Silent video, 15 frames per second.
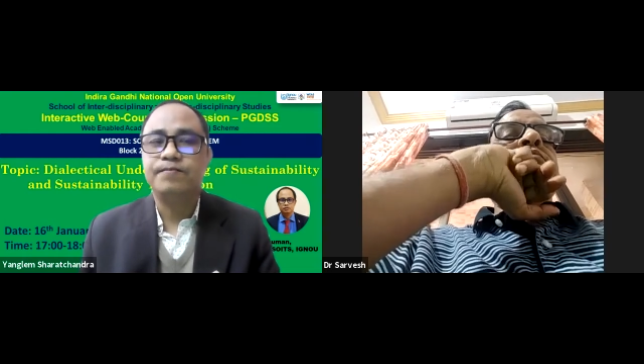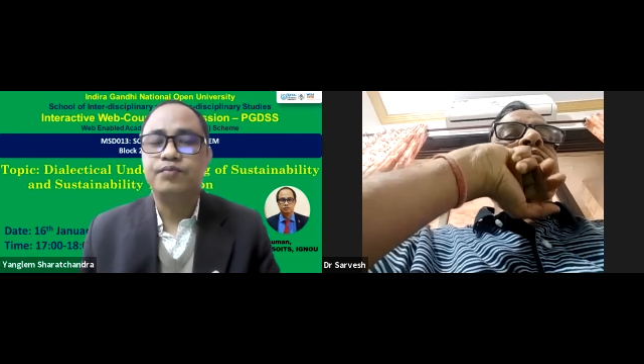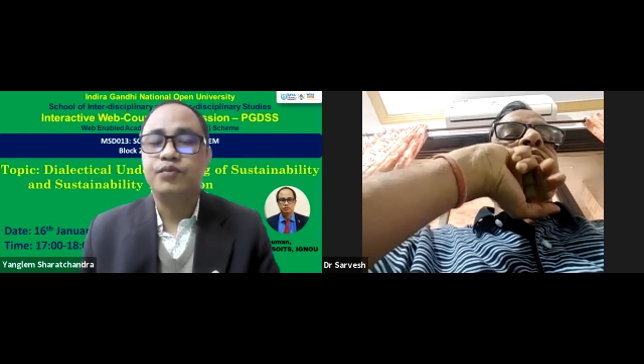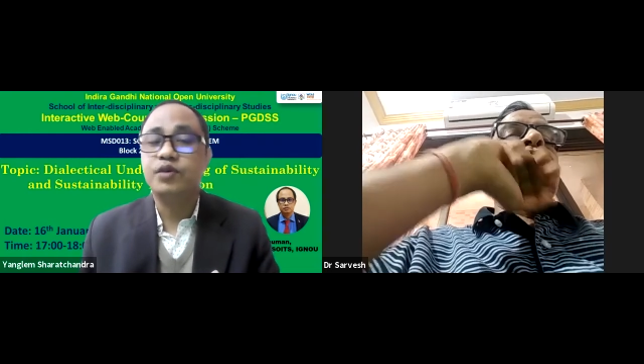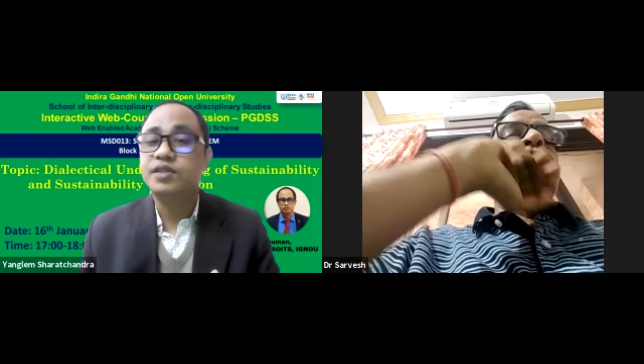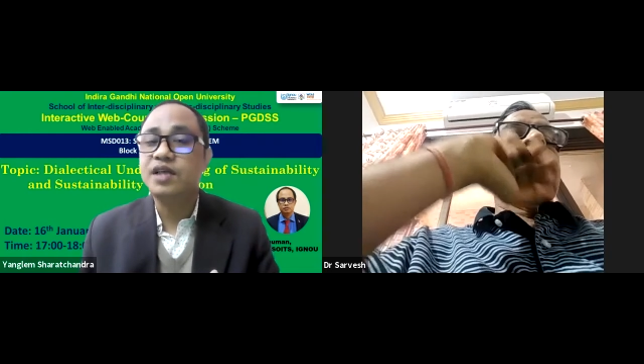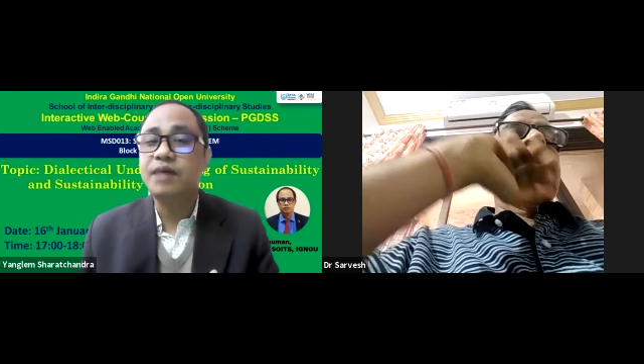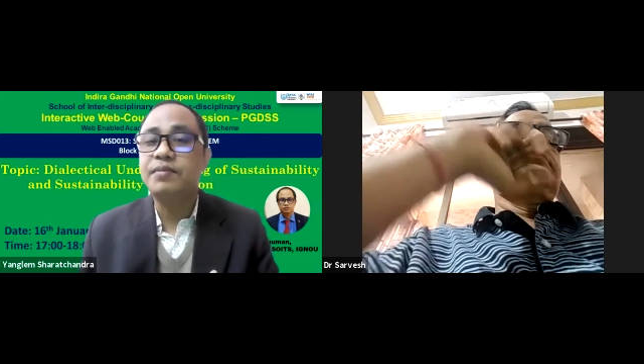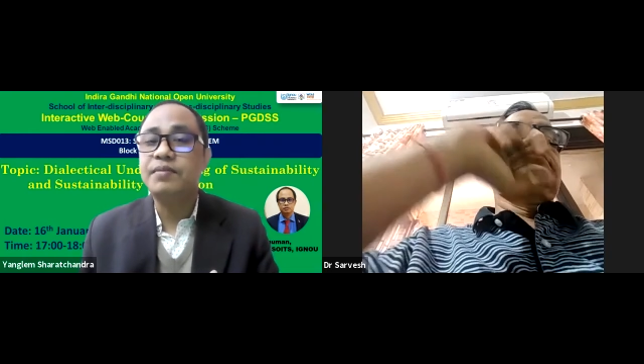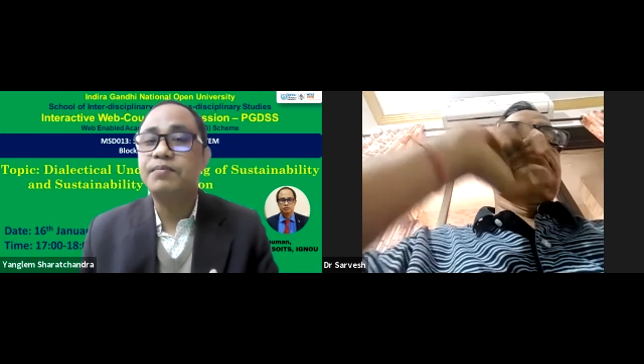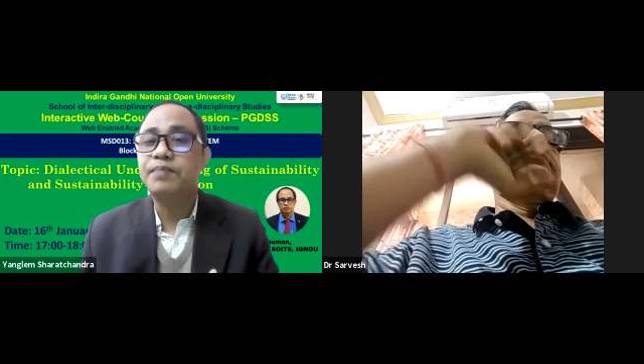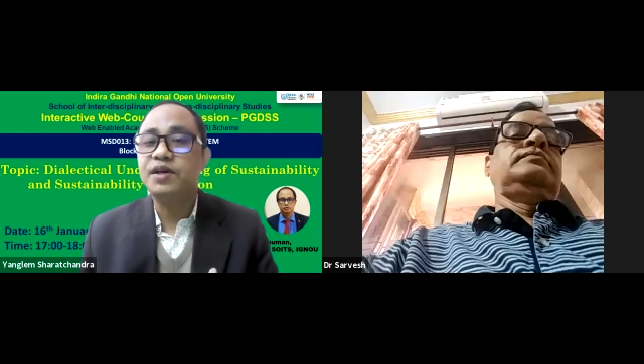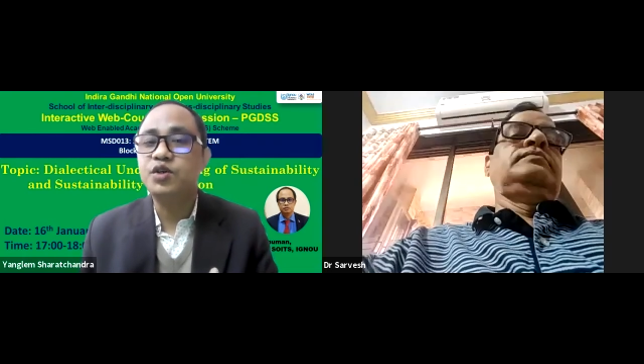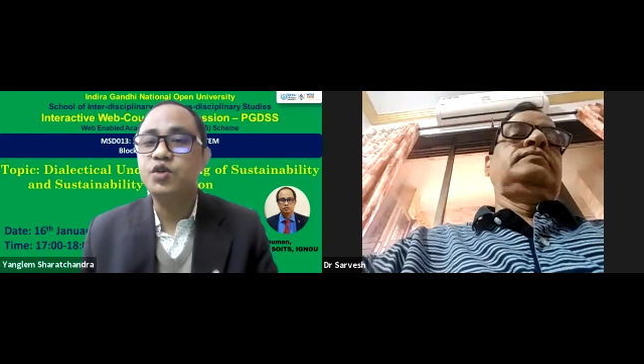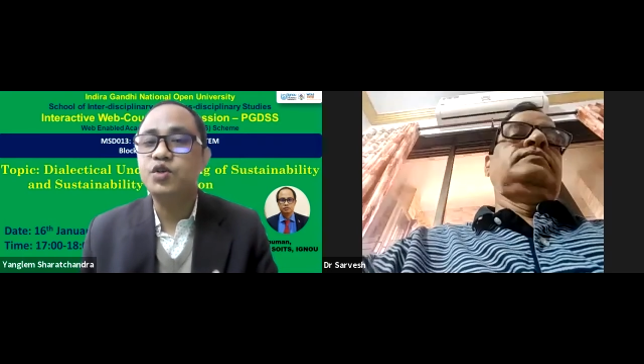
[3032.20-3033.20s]
For example,
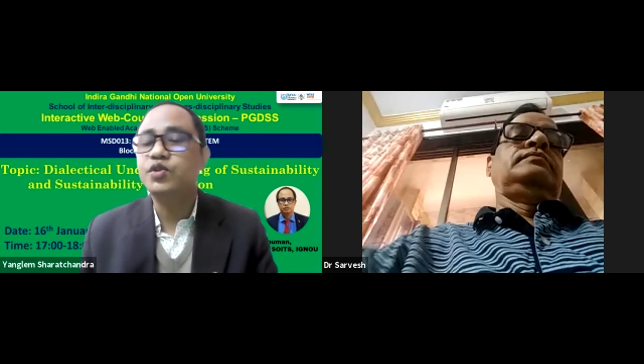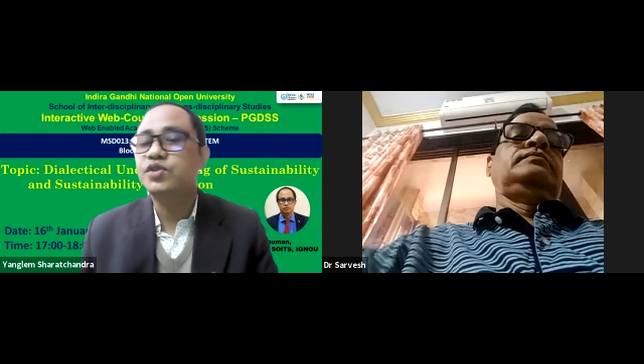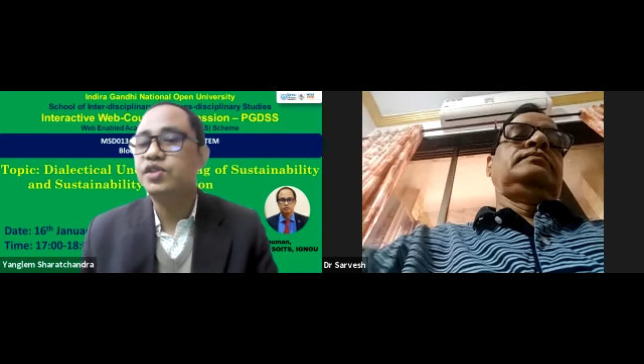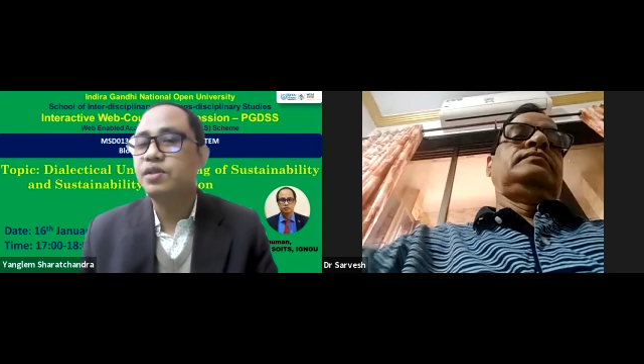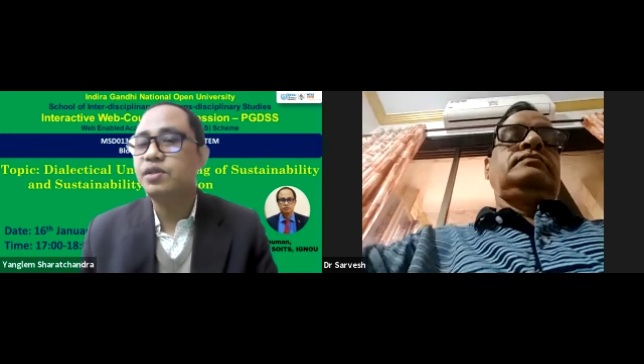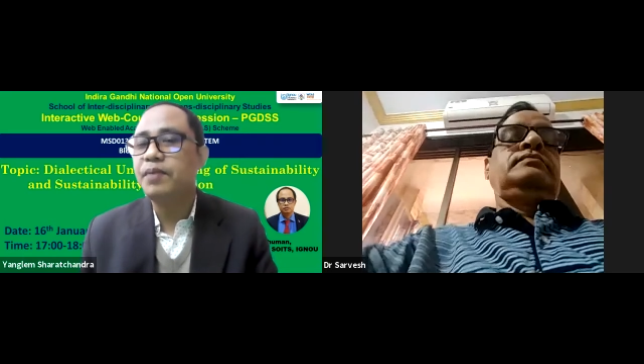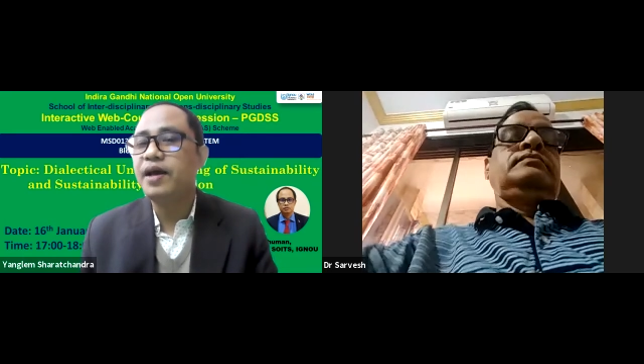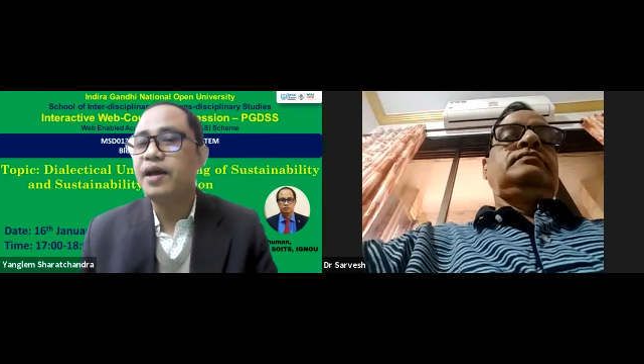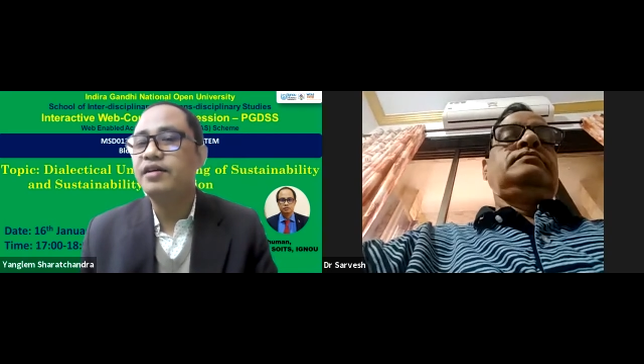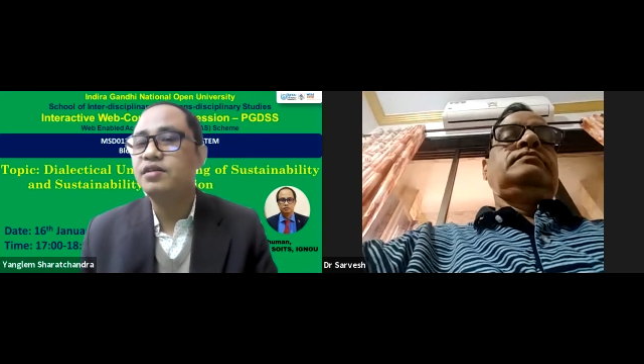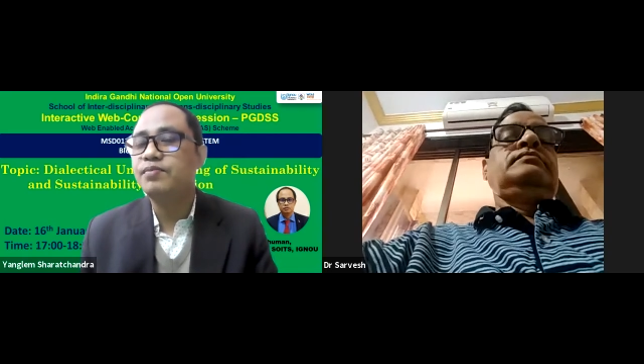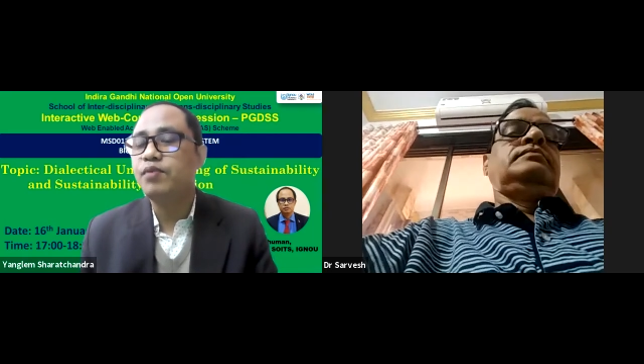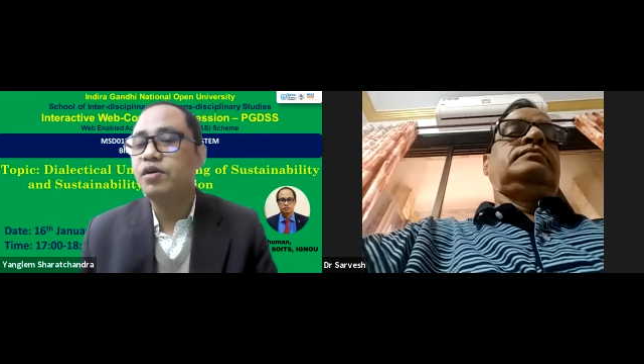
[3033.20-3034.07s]
producers, suppliers,